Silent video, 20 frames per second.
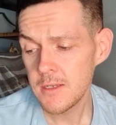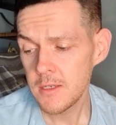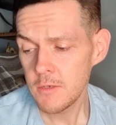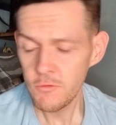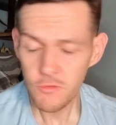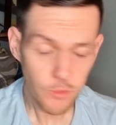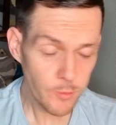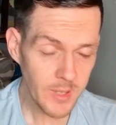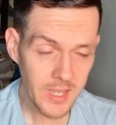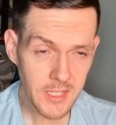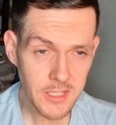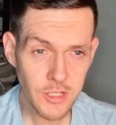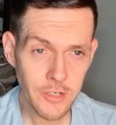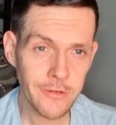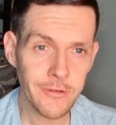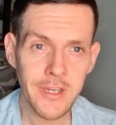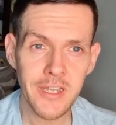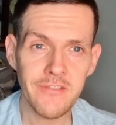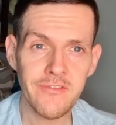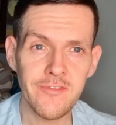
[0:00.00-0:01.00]
For me, it's a
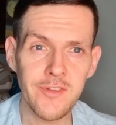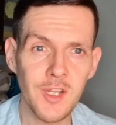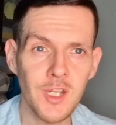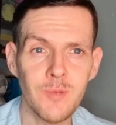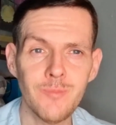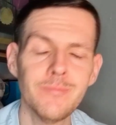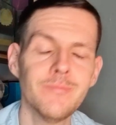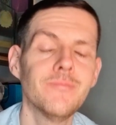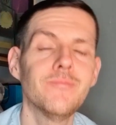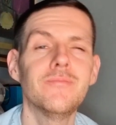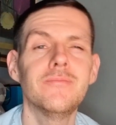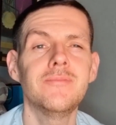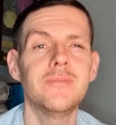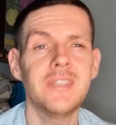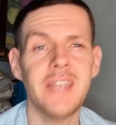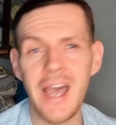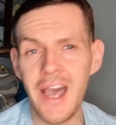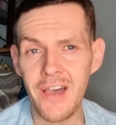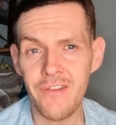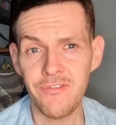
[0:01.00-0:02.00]
great film.
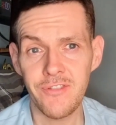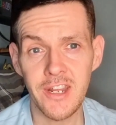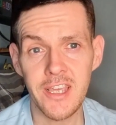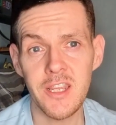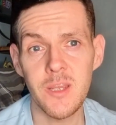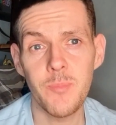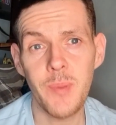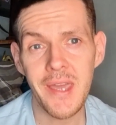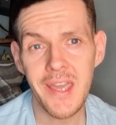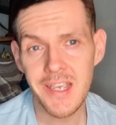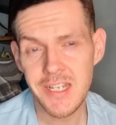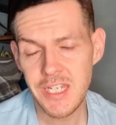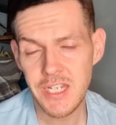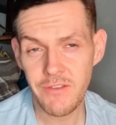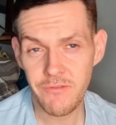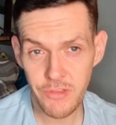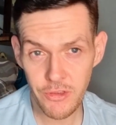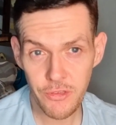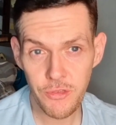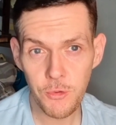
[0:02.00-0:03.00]
Definitely the best
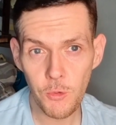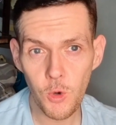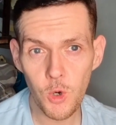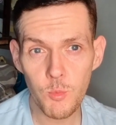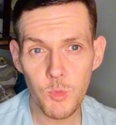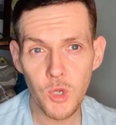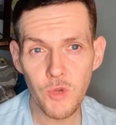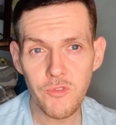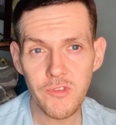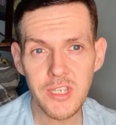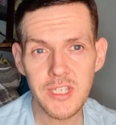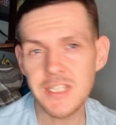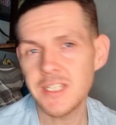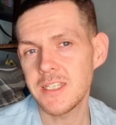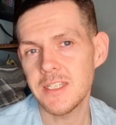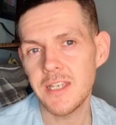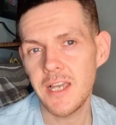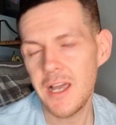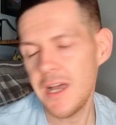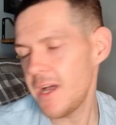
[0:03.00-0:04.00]
of the Thor
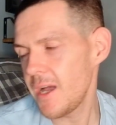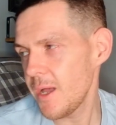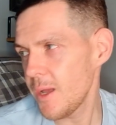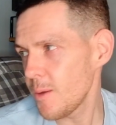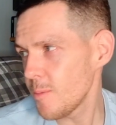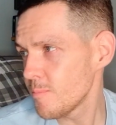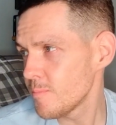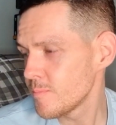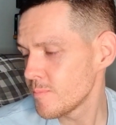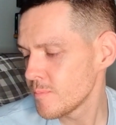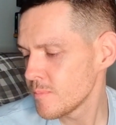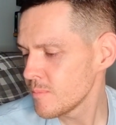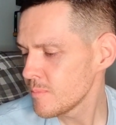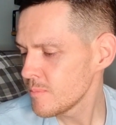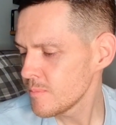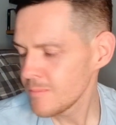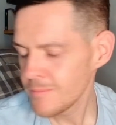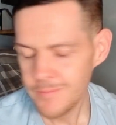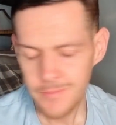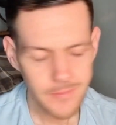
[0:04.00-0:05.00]
movies. Um,
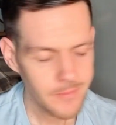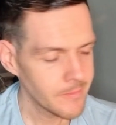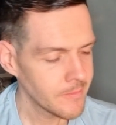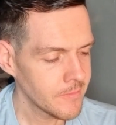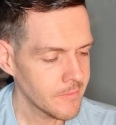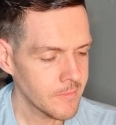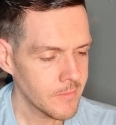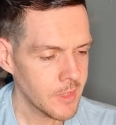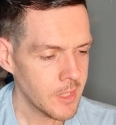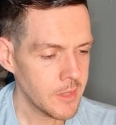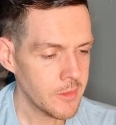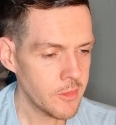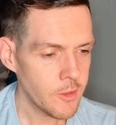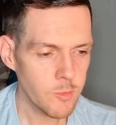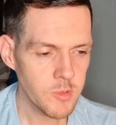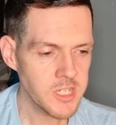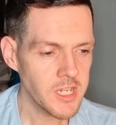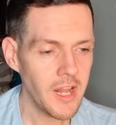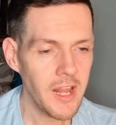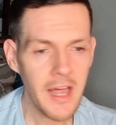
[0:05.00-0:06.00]
there
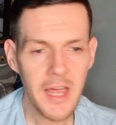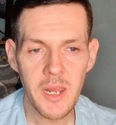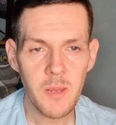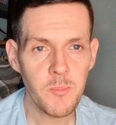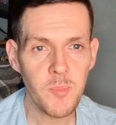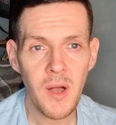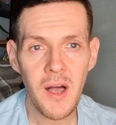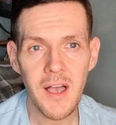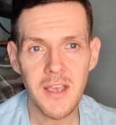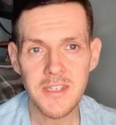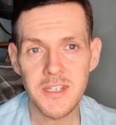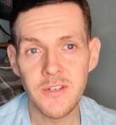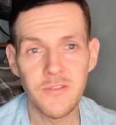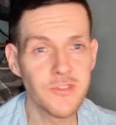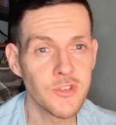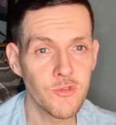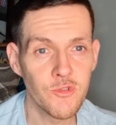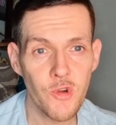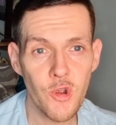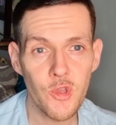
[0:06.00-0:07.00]
was a lot of
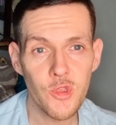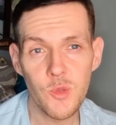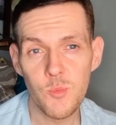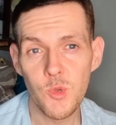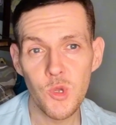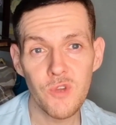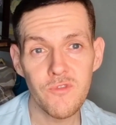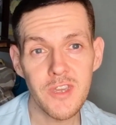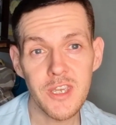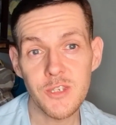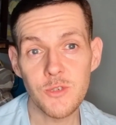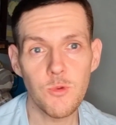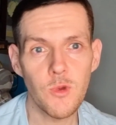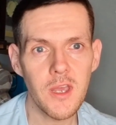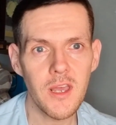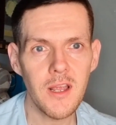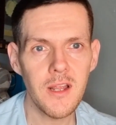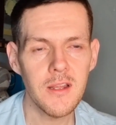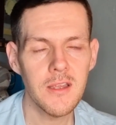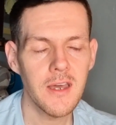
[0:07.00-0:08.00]
positives around the movie as
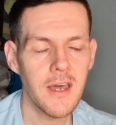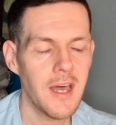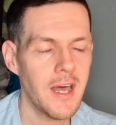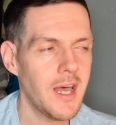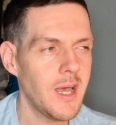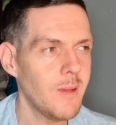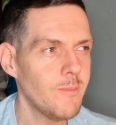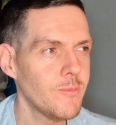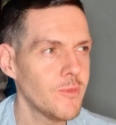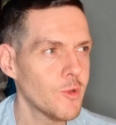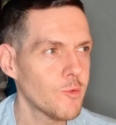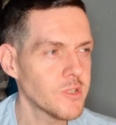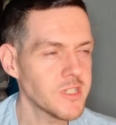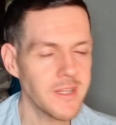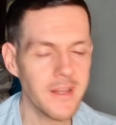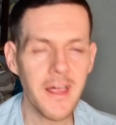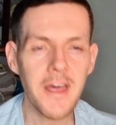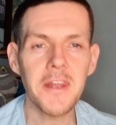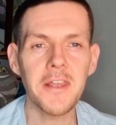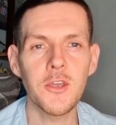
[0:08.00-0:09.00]
well. Um, there was
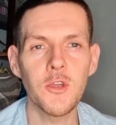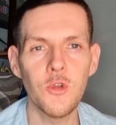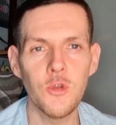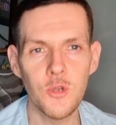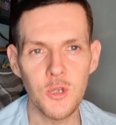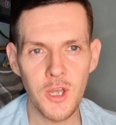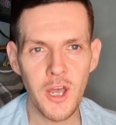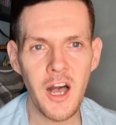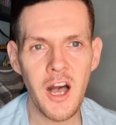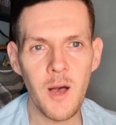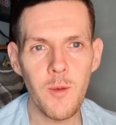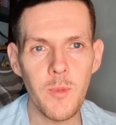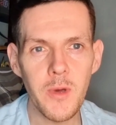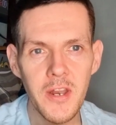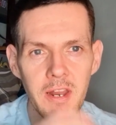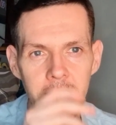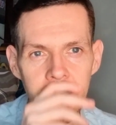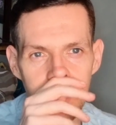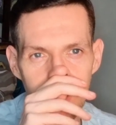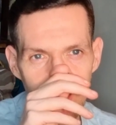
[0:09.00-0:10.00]
a lot of good
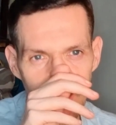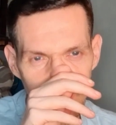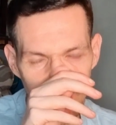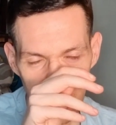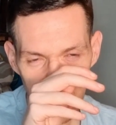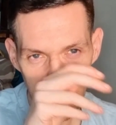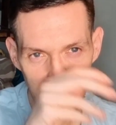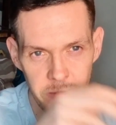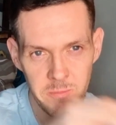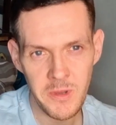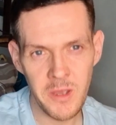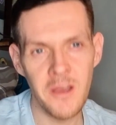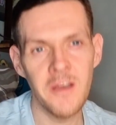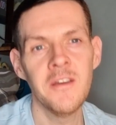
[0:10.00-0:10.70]
comedy. Um,